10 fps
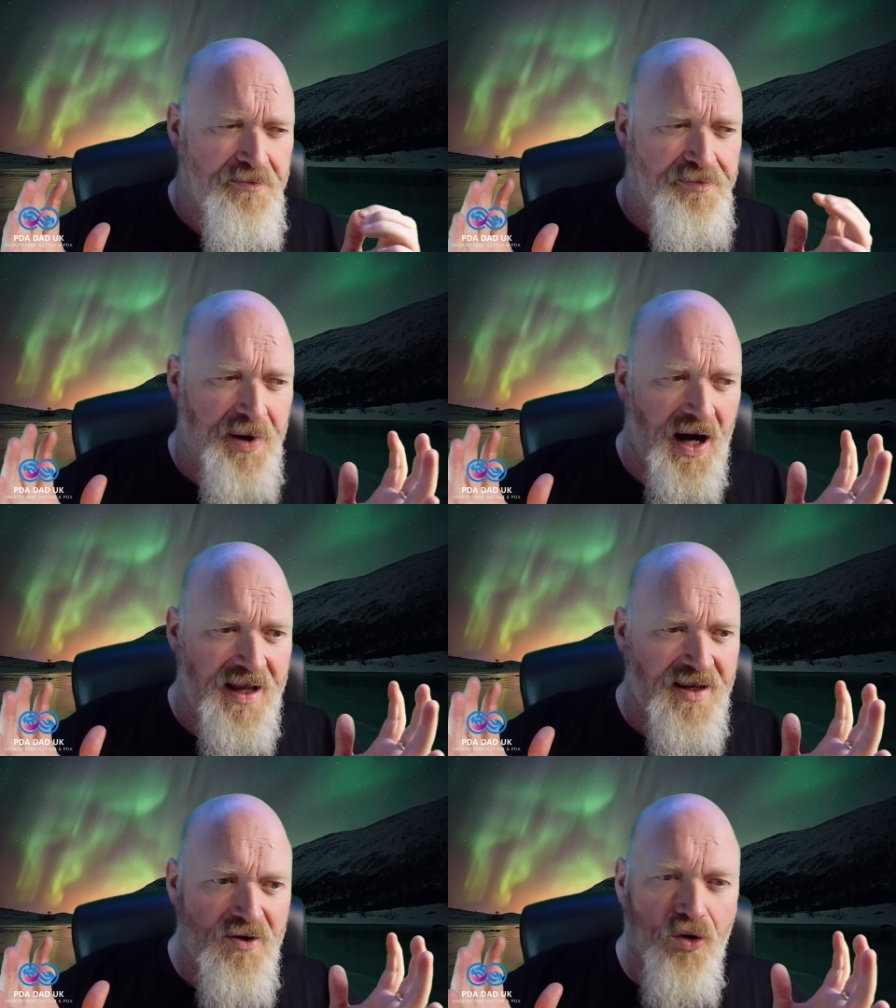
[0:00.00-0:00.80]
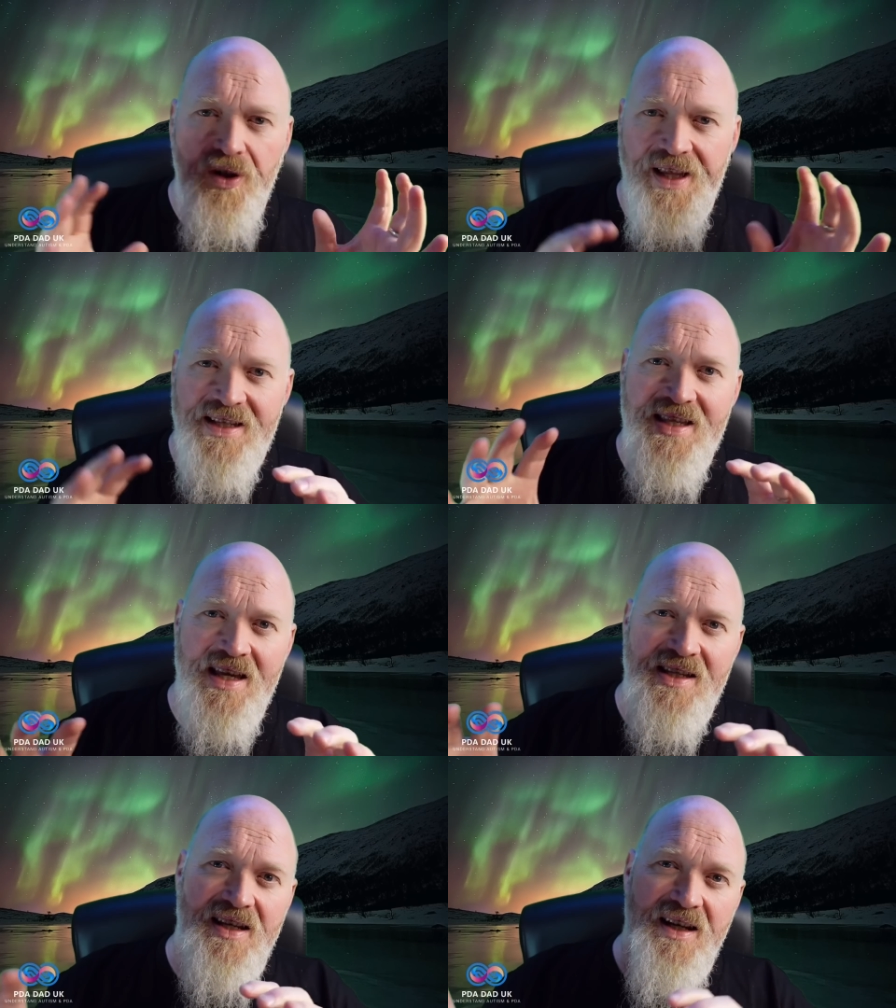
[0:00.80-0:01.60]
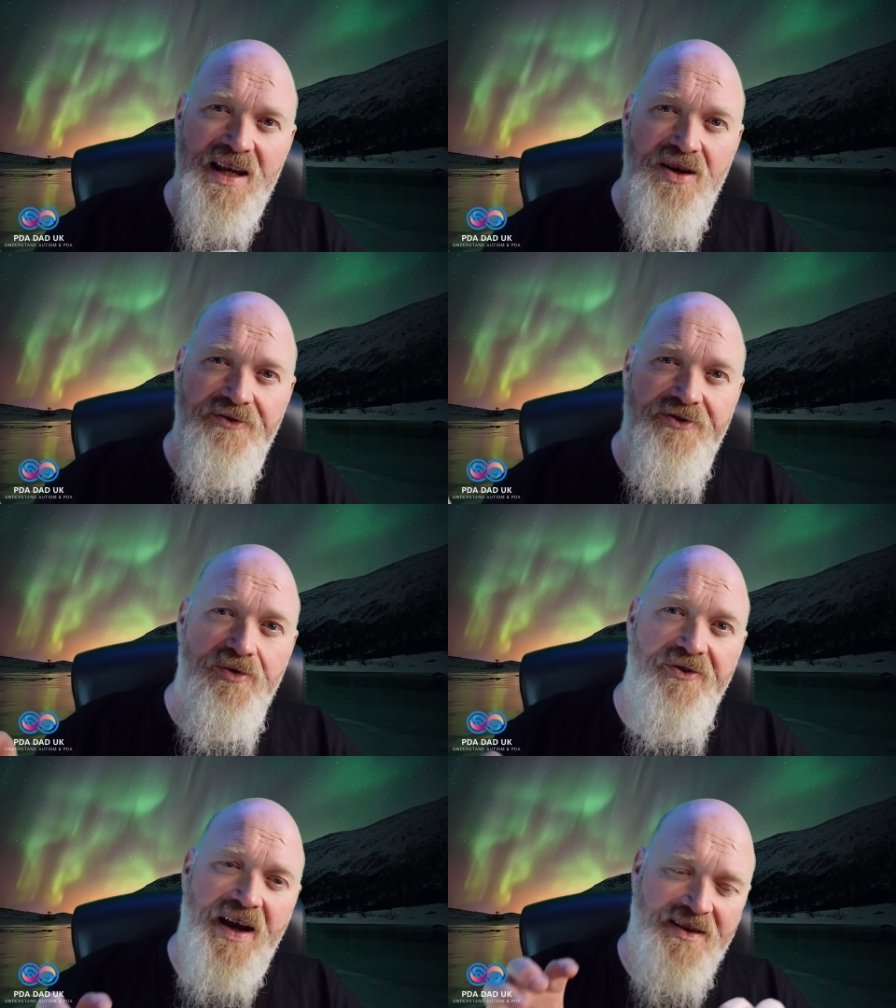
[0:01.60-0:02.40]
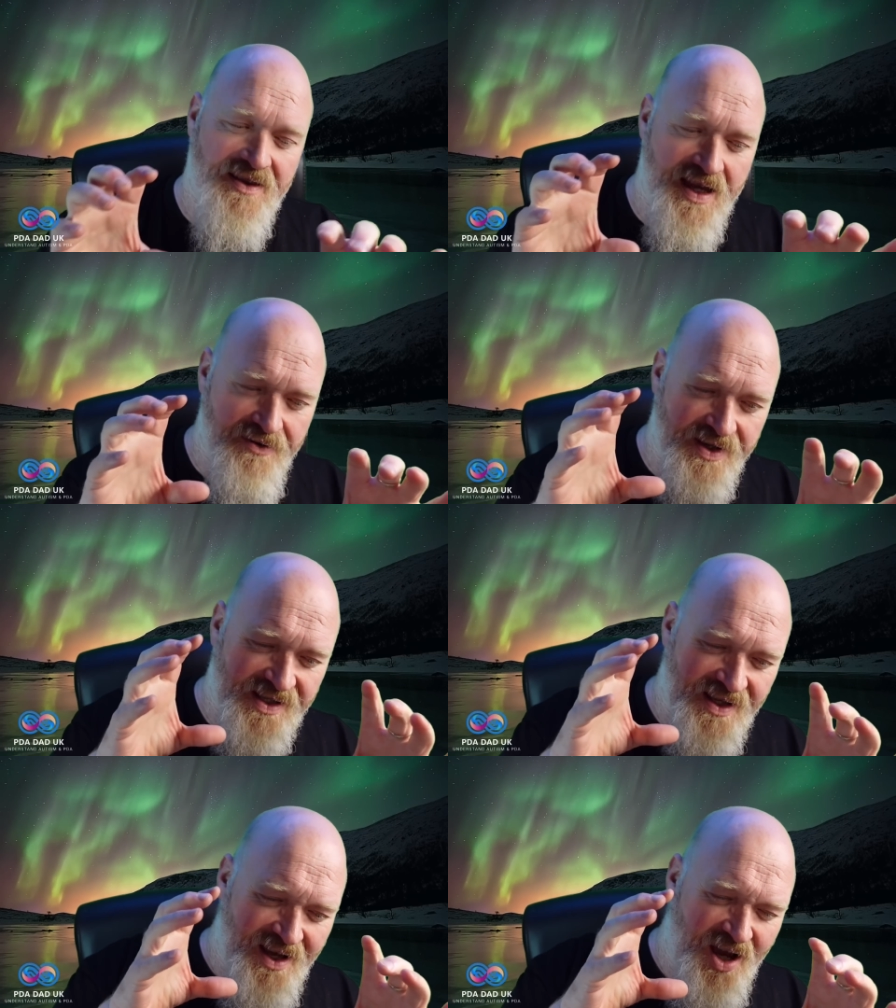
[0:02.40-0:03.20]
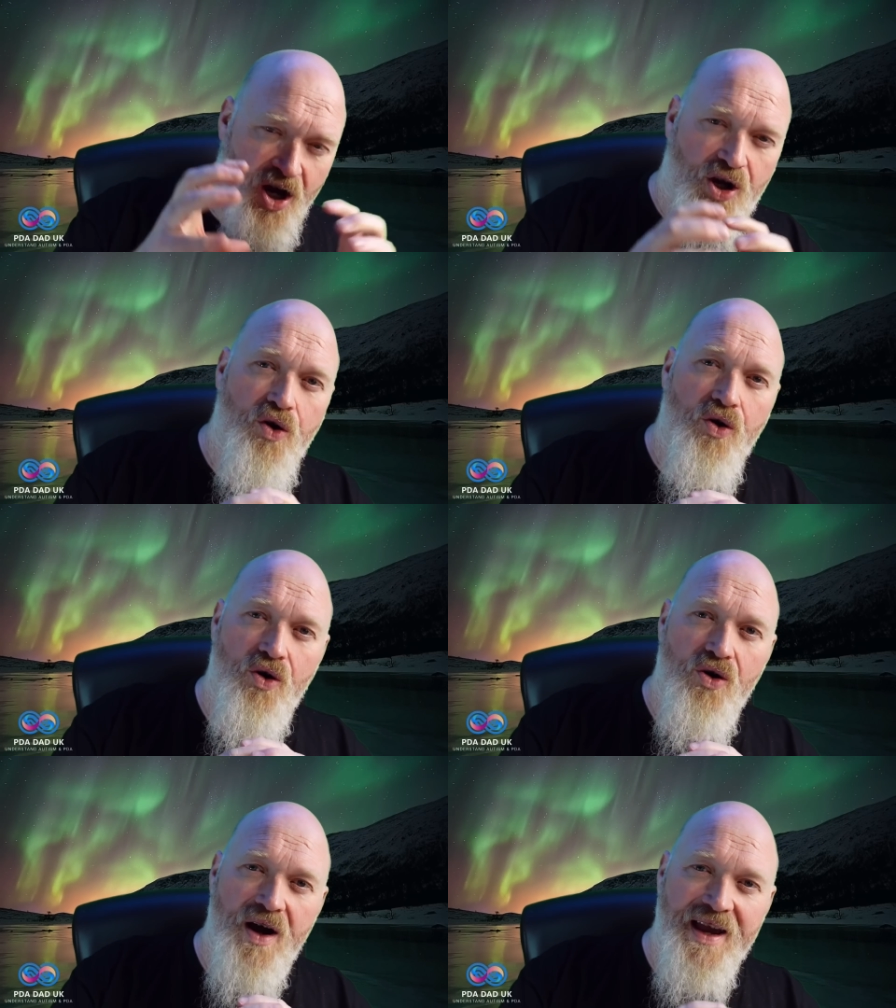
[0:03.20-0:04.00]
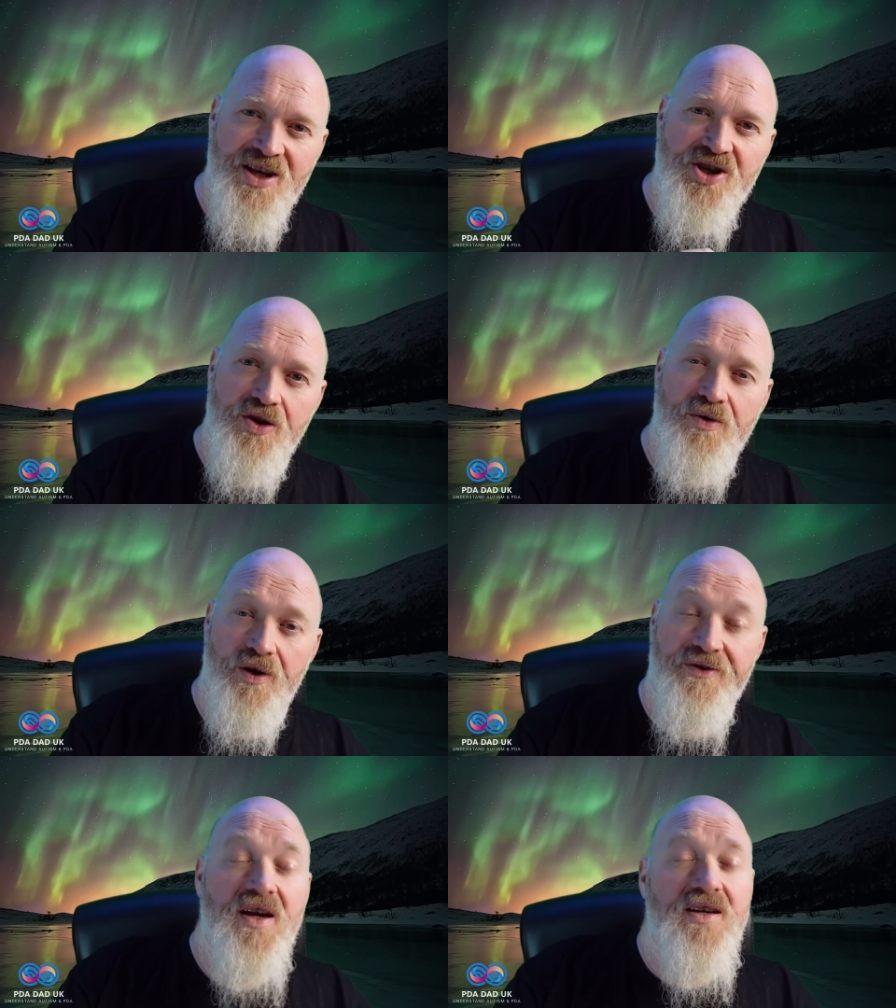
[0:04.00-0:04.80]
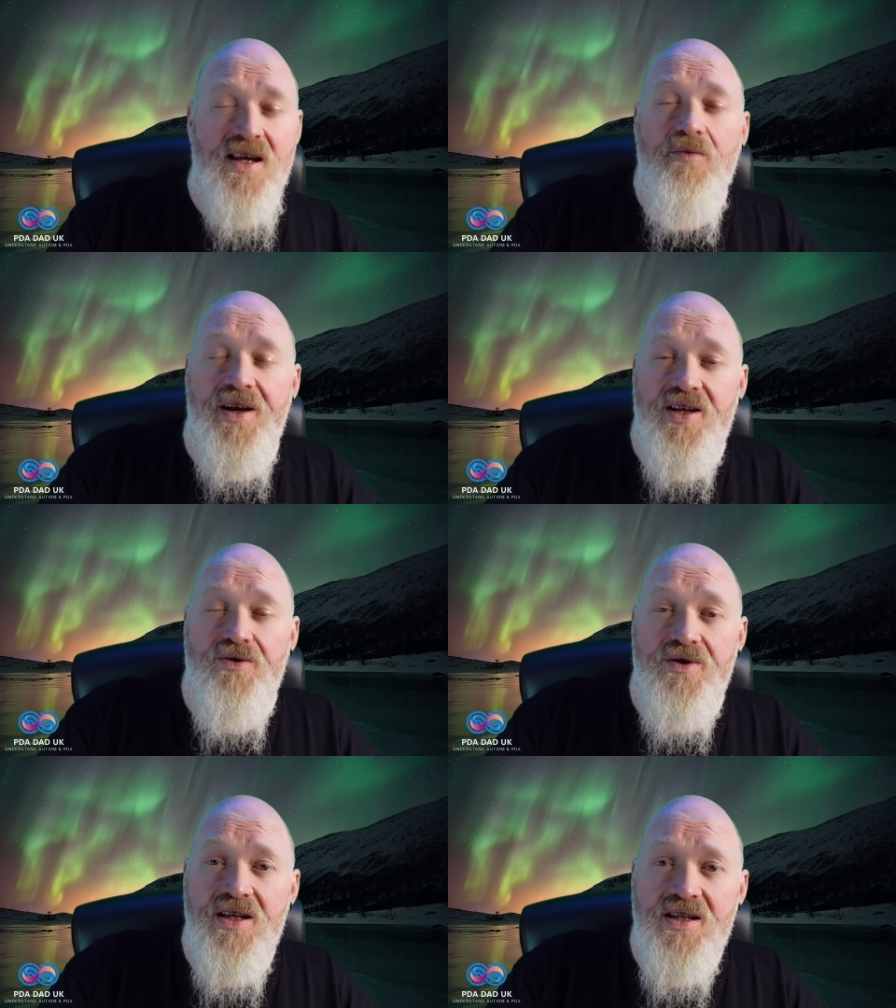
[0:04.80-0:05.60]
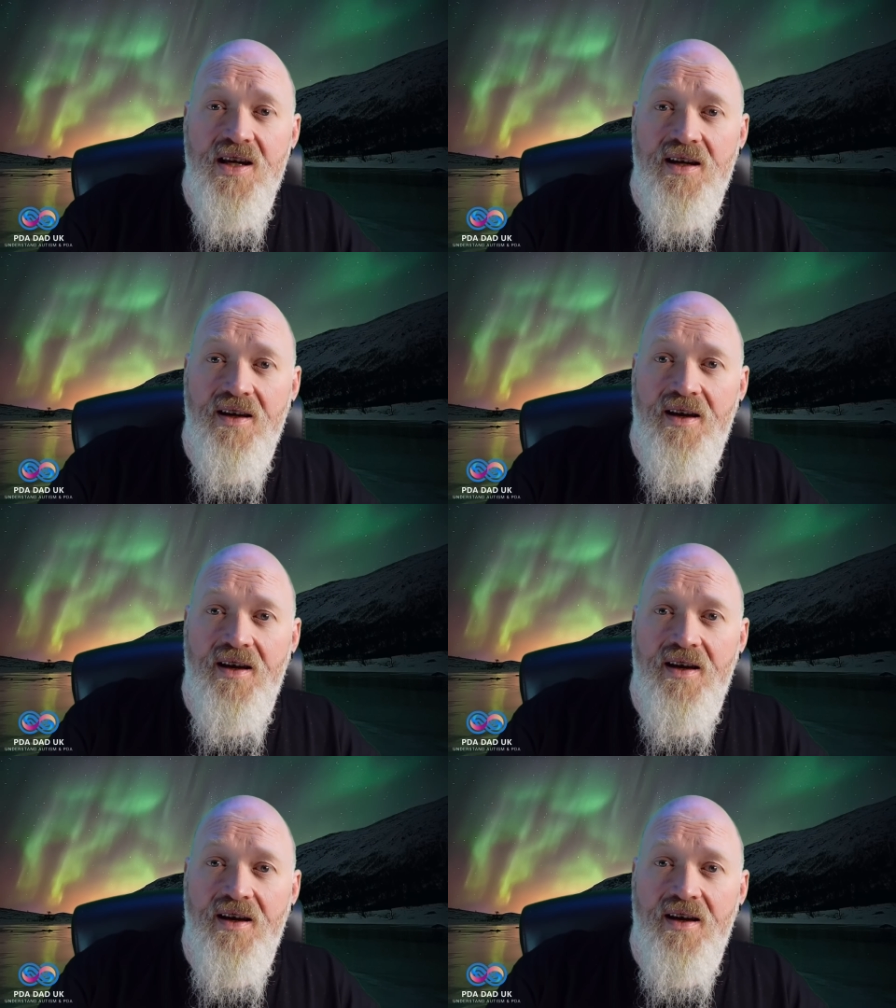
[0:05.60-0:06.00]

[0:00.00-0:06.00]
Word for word: But all these things can lead on from the fact that there is a core issue of someone is autistic